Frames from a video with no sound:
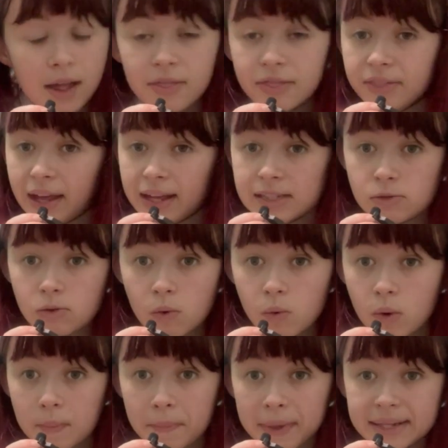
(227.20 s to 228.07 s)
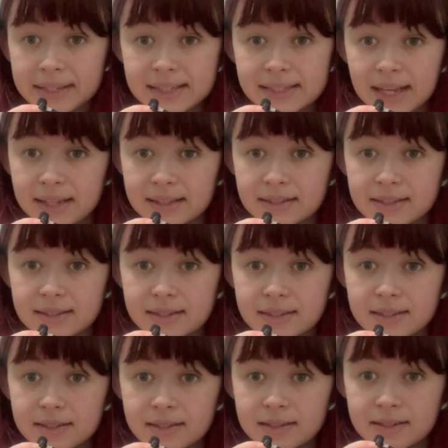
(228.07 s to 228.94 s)
That's what would make
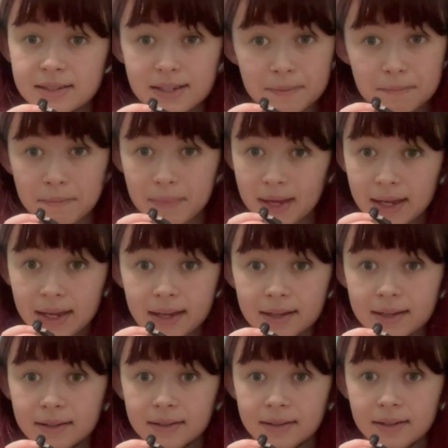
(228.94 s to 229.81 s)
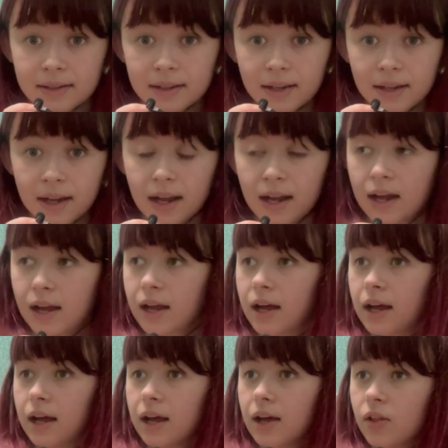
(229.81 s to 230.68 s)
sense to me.
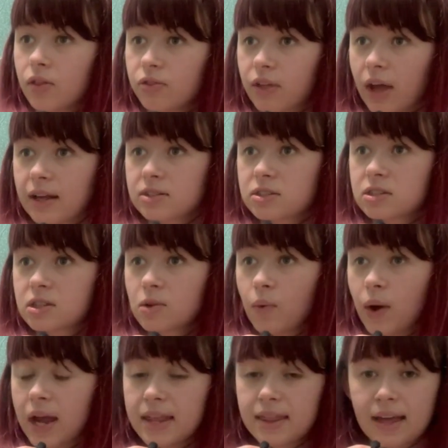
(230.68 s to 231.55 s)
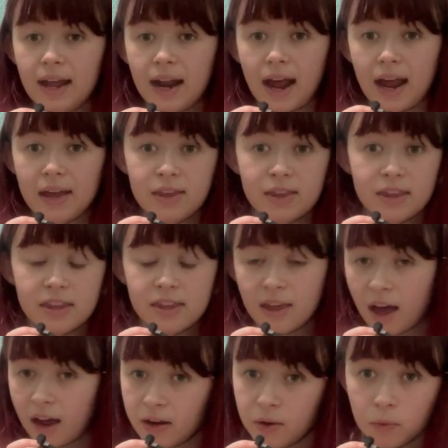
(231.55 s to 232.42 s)
That's the way that I
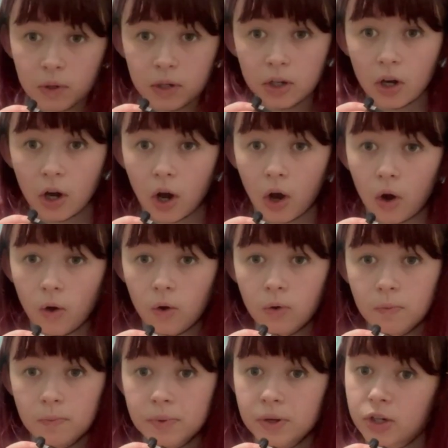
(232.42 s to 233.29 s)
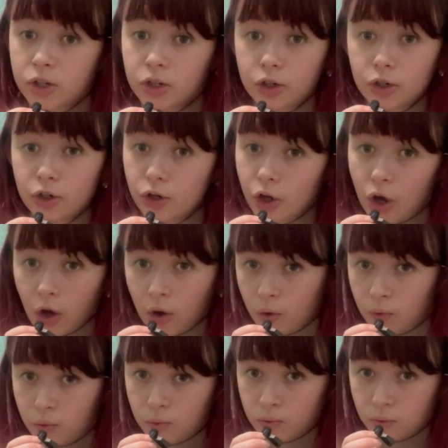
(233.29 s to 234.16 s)
thought it would go, but
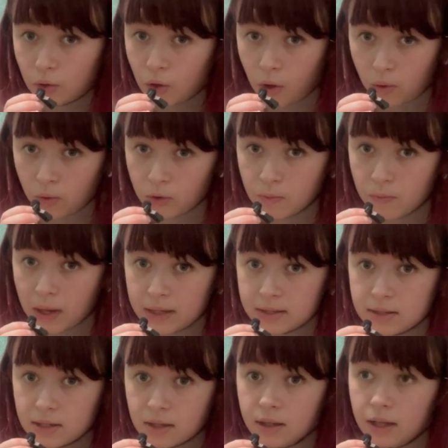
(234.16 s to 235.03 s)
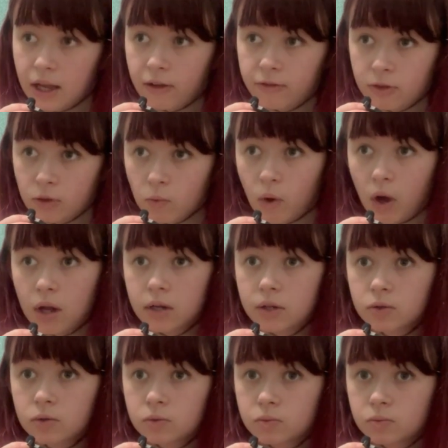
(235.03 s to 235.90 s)
no. You basically, if you want
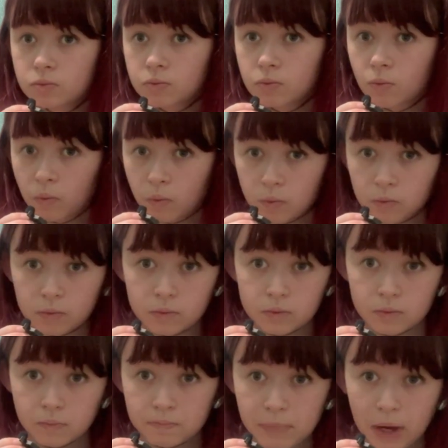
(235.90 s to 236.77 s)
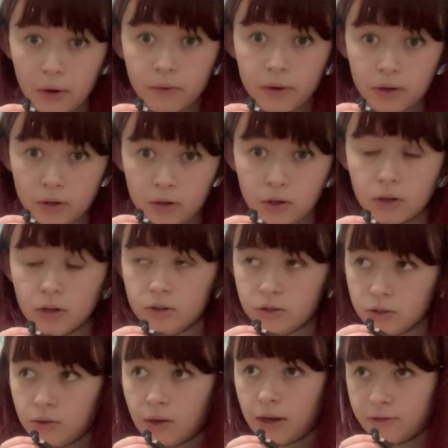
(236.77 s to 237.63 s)
to marry her,
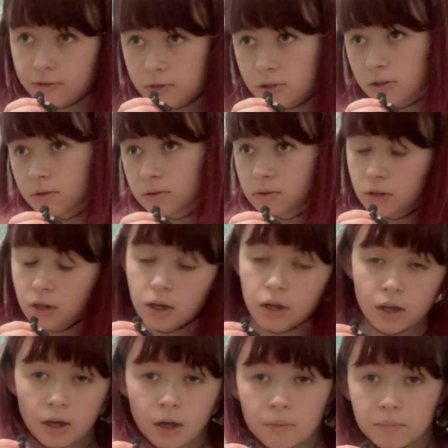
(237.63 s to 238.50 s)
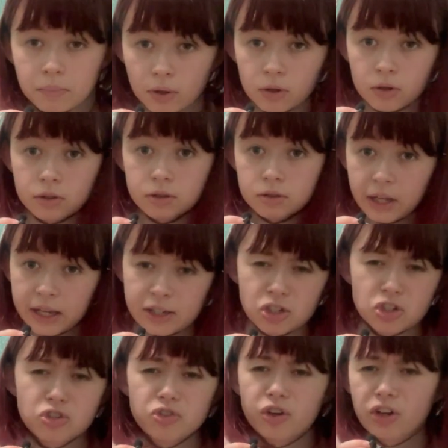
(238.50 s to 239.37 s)
you have to pull, like,
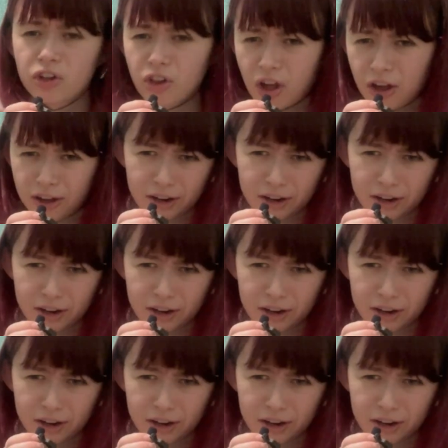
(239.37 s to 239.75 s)
string along